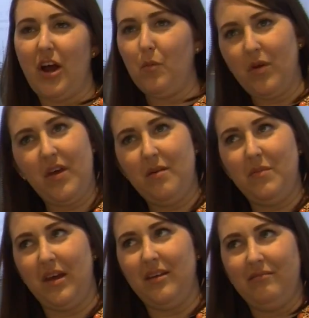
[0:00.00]
job with him
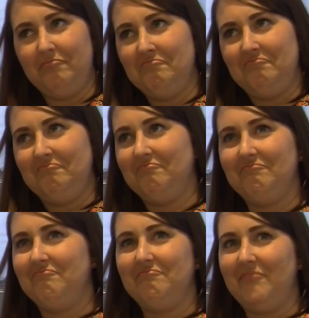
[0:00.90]
that
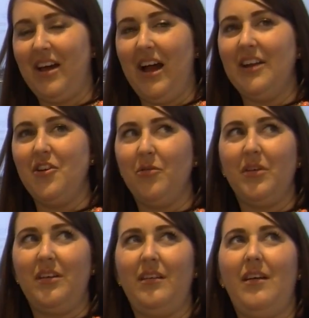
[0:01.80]
I know
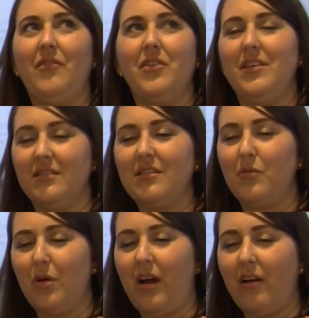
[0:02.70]
that everything is going to
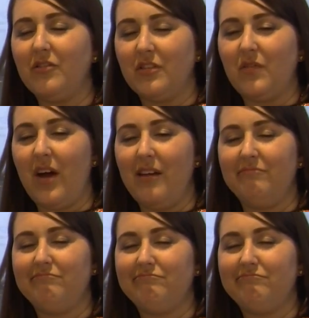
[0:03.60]
work out just fine.